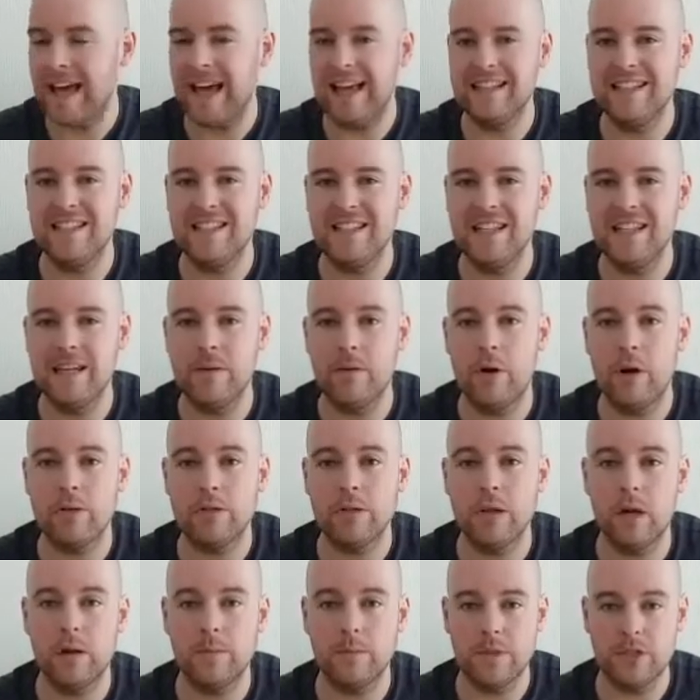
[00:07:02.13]
And 0
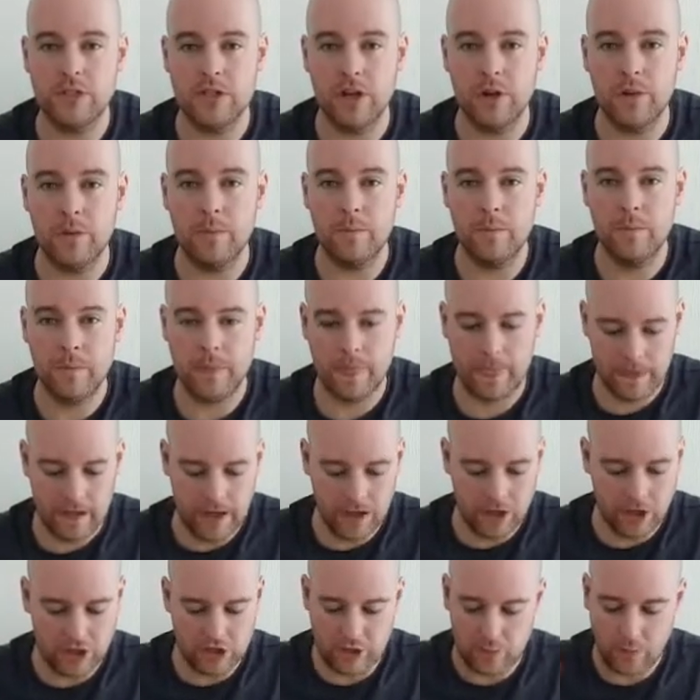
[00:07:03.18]
times 2.
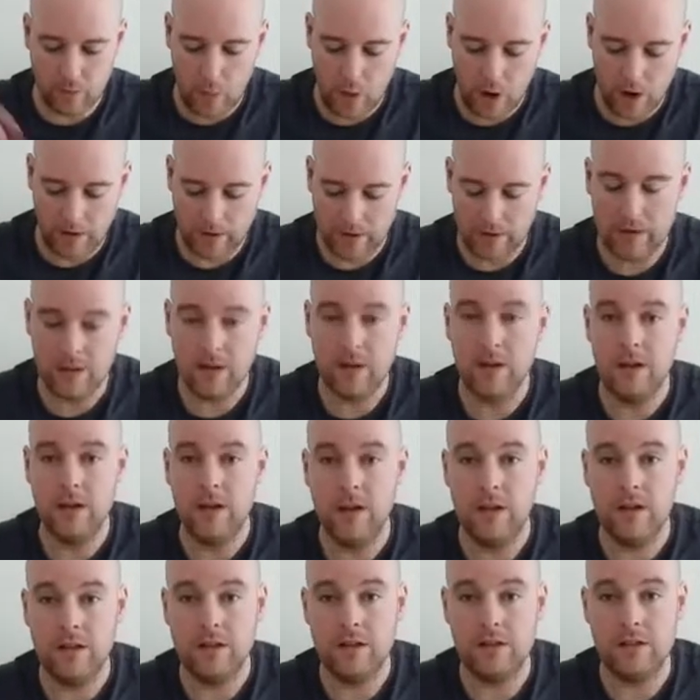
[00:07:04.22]
Good job. Right,
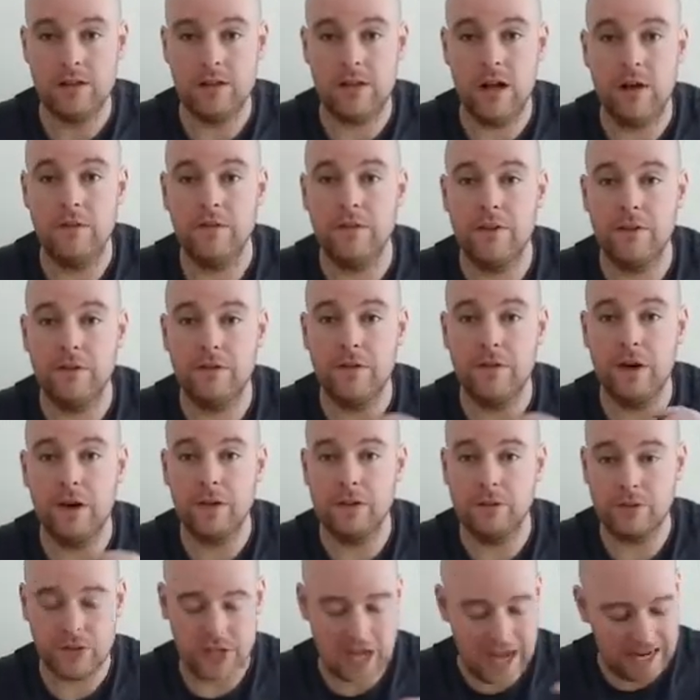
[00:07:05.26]
time for the
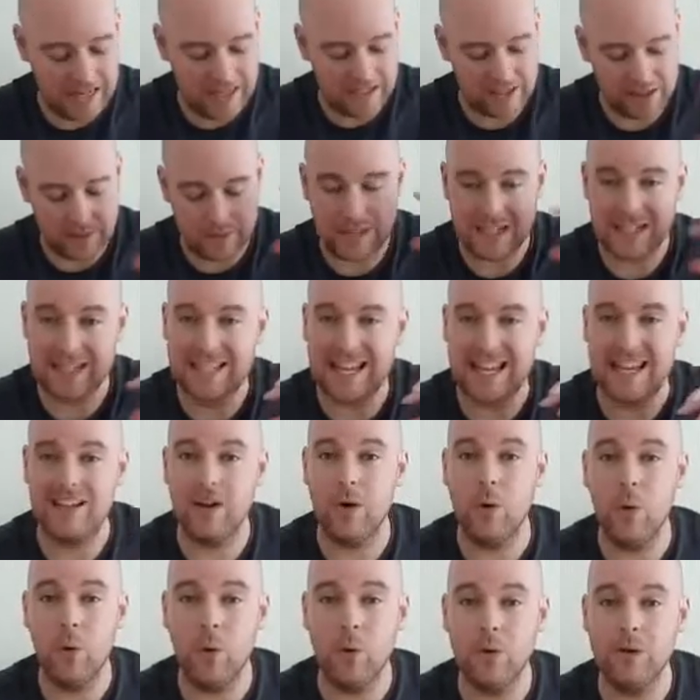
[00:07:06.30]
final challenge. I'm going to
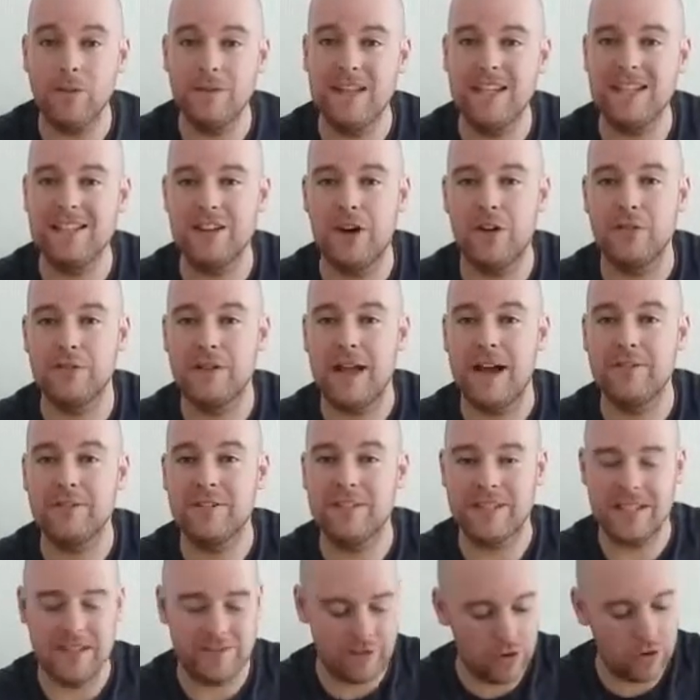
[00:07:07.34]
take all of these off now and
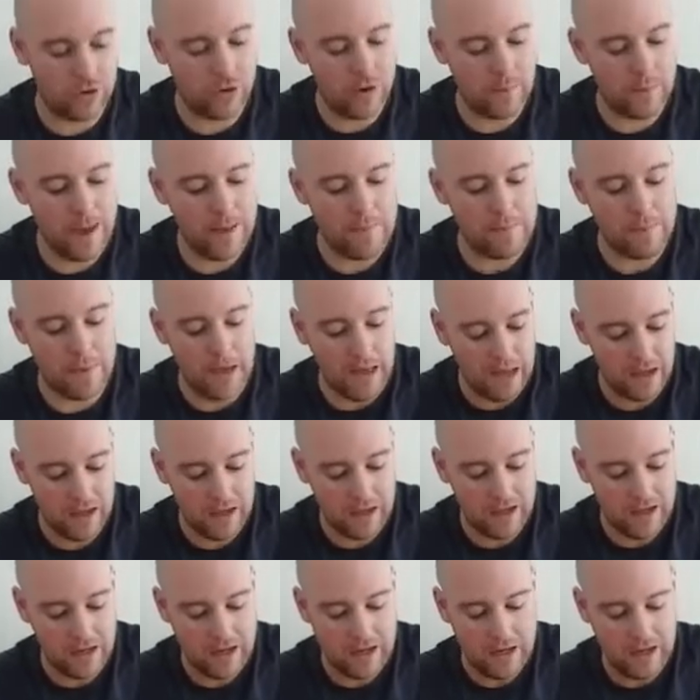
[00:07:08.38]
see if you can
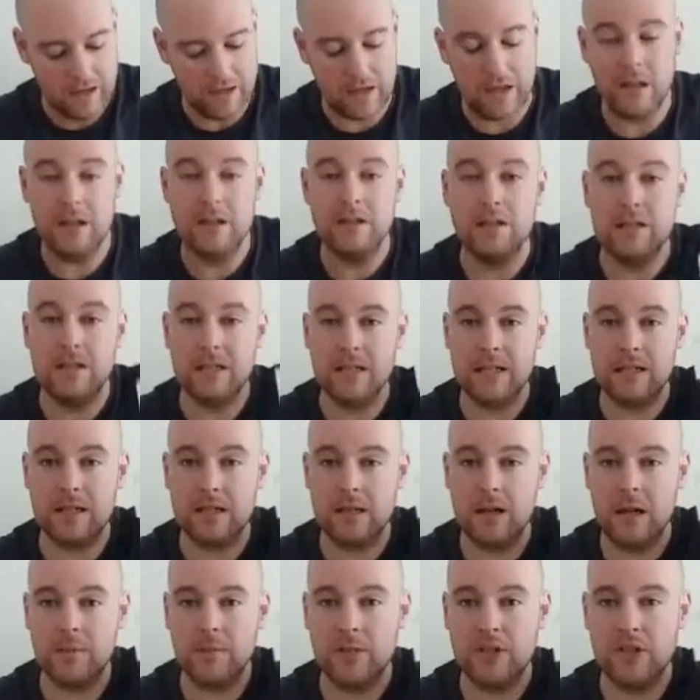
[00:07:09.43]
remember that 6
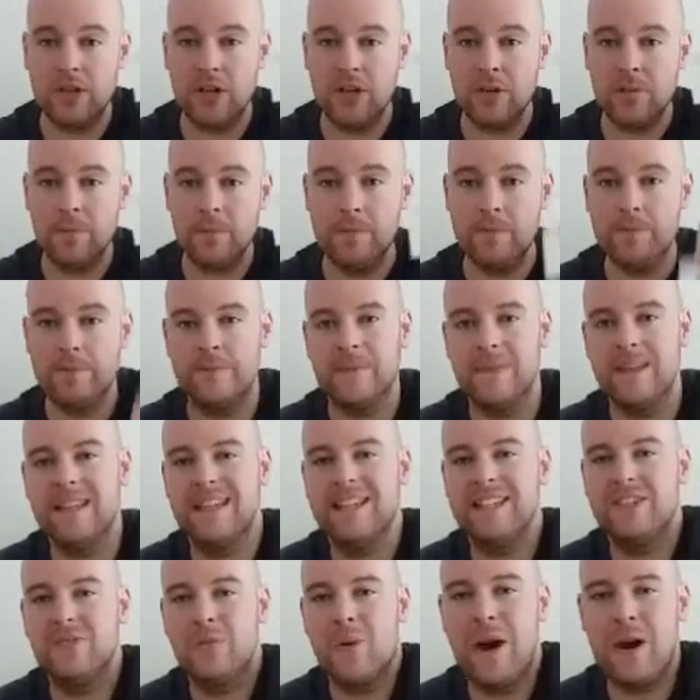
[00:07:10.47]
times 2
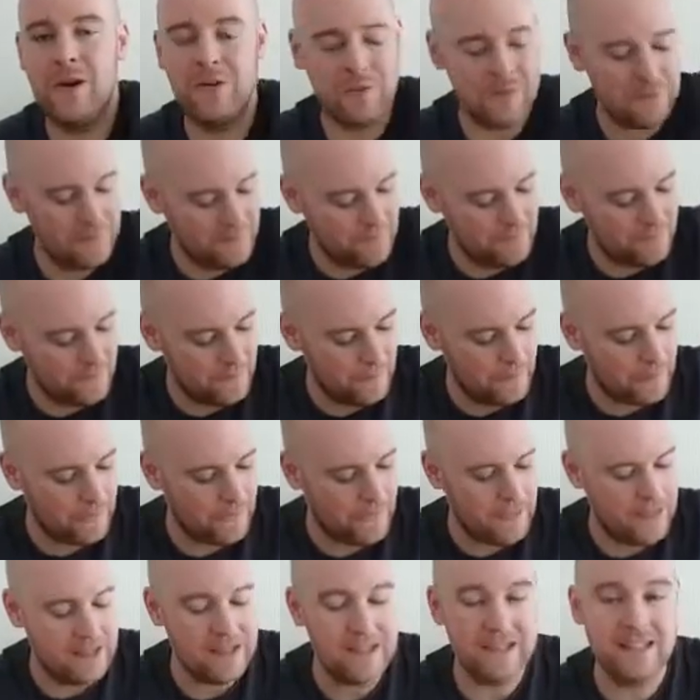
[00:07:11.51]
is 12,
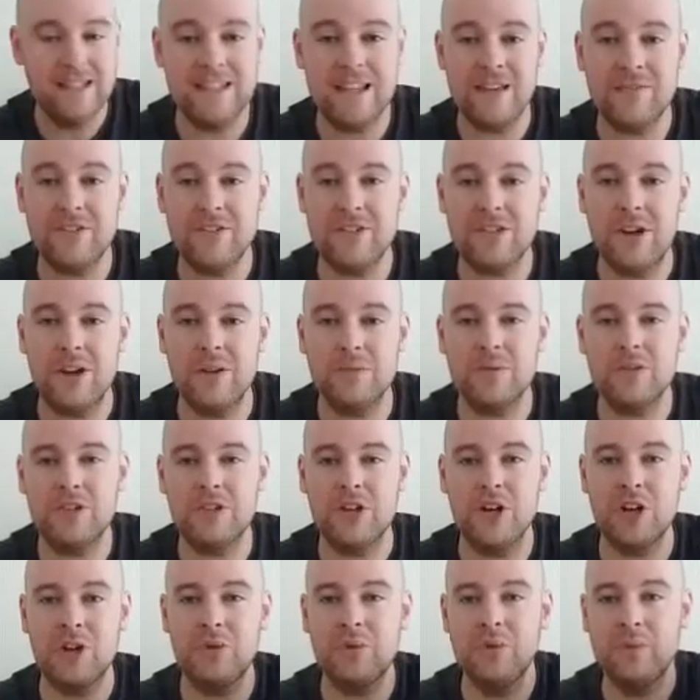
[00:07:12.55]
7 times
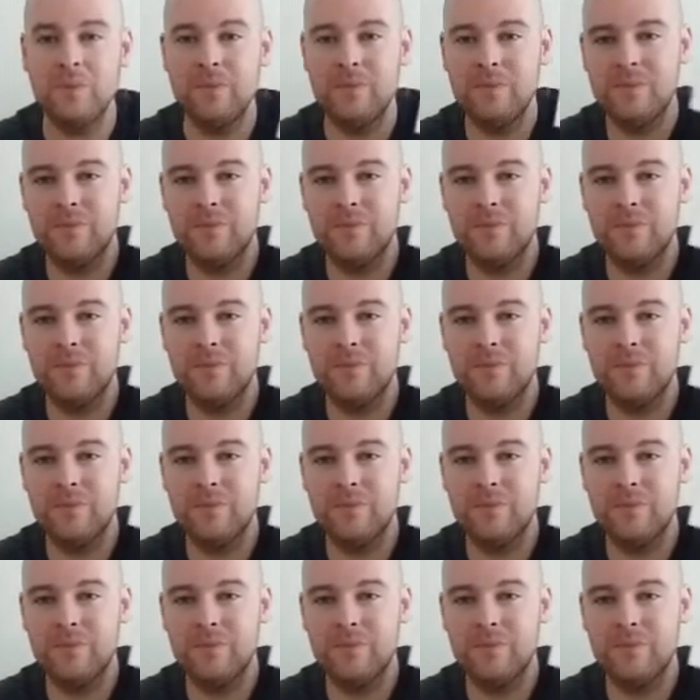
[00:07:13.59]
2